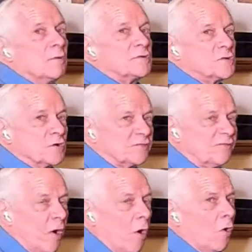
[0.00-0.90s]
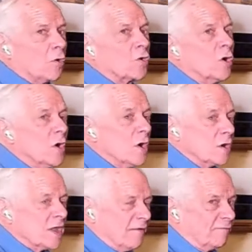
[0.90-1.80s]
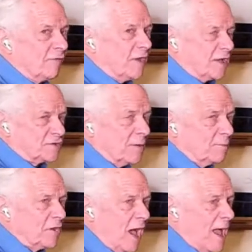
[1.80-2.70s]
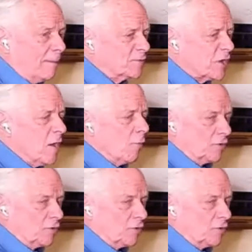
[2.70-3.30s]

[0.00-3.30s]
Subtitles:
But church folk can forget sometimes